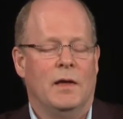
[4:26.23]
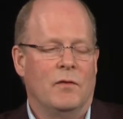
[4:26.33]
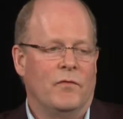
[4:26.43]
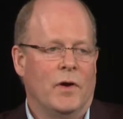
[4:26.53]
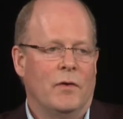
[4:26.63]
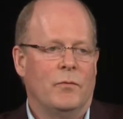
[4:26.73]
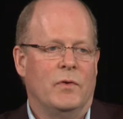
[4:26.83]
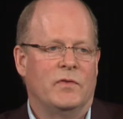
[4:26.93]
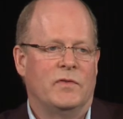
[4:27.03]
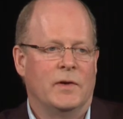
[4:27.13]
involved
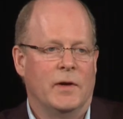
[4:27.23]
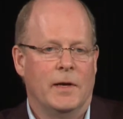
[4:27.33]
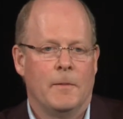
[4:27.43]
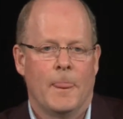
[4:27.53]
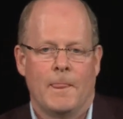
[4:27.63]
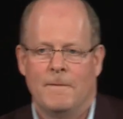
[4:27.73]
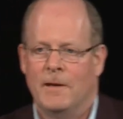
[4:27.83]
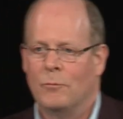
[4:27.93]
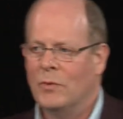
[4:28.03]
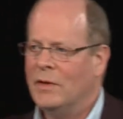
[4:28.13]
with CIRI,
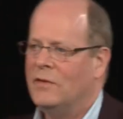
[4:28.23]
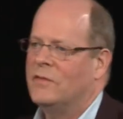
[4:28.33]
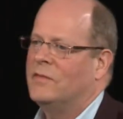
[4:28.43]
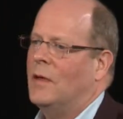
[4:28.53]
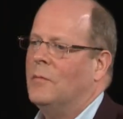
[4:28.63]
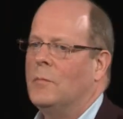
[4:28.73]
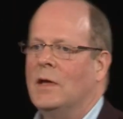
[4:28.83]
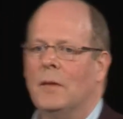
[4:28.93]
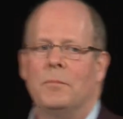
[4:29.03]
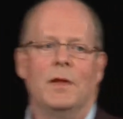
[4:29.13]
and it really set
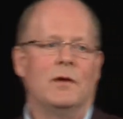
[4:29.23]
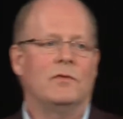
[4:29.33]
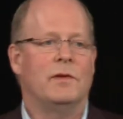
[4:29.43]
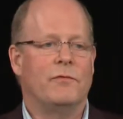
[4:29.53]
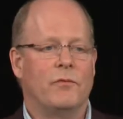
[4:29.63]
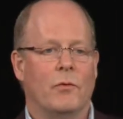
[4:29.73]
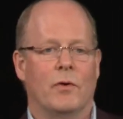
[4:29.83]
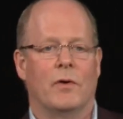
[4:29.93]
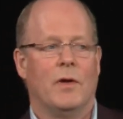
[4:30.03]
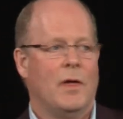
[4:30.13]
me up nicely
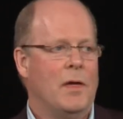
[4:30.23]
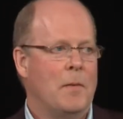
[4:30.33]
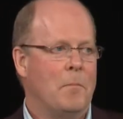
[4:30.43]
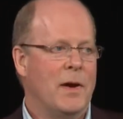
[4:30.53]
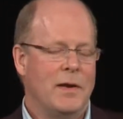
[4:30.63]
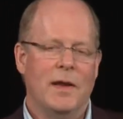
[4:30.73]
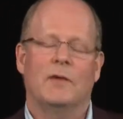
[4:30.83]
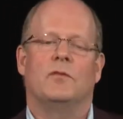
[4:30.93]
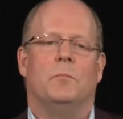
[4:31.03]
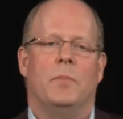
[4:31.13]
for my
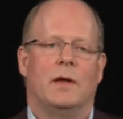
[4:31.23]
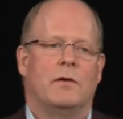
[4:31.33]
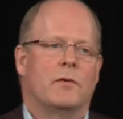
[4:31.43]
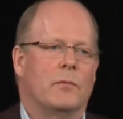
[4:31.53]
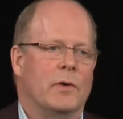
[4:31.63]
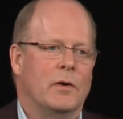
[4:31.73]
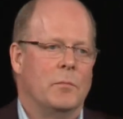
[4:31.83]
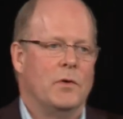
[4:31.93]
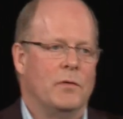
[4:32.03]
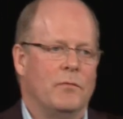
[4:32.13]
next big career
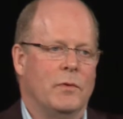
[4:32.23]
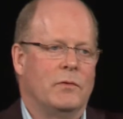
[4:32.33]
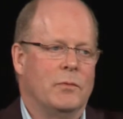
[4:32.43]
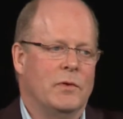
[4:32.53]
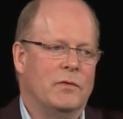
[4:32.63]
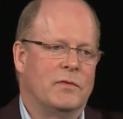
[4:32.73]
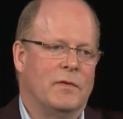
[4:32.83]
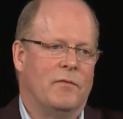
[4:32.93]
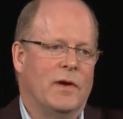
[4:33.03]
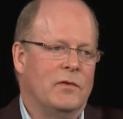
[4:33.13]
move, which was
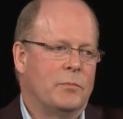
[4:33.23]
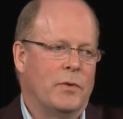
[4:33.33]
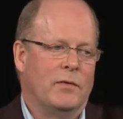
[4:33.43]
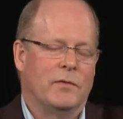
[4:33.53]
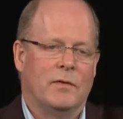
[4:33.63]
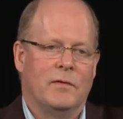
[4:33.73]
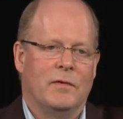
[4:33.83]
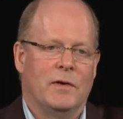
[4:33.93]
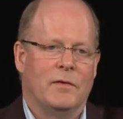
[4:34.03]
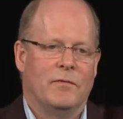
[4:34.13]
vice president
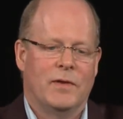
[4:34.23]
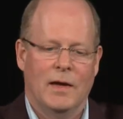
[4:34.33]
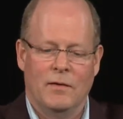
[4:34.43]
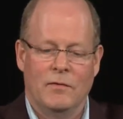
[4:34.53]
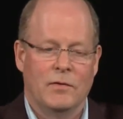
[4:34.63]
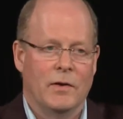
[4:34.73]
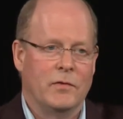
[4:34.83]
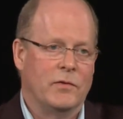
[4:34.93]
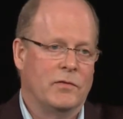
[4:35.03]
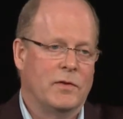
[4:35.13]
of Canada's
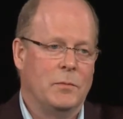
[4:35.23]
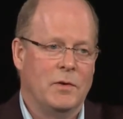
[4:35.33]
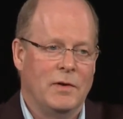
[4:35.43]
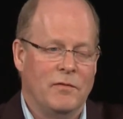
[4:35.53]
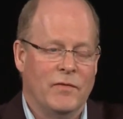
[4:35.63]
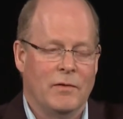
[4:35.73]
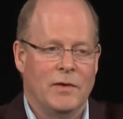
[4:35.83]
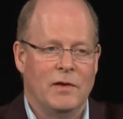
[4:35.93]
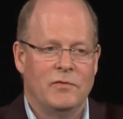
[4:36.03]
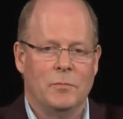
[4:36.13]
largest community
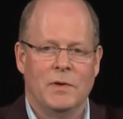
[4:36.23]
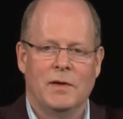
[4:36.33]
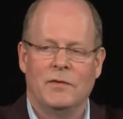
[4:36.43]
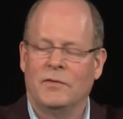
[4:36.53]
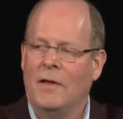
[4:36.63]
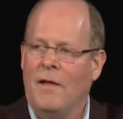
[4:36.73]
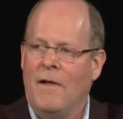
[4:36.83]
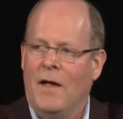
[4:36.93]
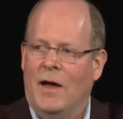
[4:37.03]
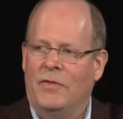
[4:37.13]
foundation, because
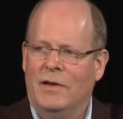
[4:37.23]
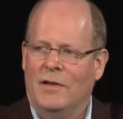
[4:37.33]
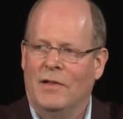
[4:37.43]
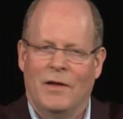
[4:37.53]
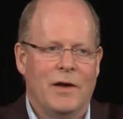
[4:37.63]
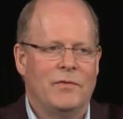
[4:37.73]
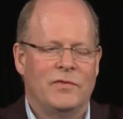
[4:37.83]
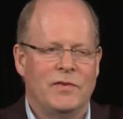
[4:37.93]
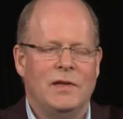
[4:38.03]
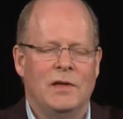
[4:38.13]
I think a lot of
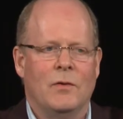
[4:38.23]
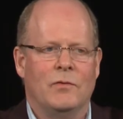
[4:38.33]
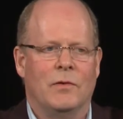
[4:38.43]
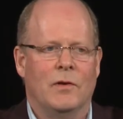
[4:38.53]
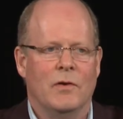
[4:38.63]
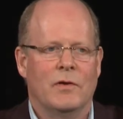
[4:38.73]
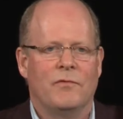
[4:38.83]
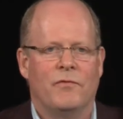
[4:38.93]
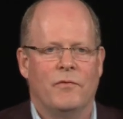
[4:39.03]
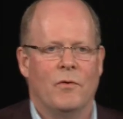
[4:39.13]
CEOs look
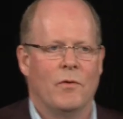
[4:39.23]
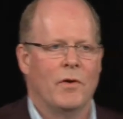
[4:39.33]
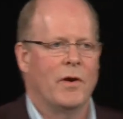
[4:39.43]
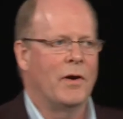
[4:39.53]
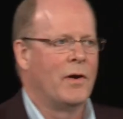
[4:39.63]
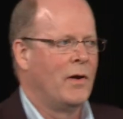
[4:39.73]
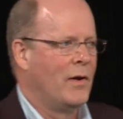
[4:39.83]
for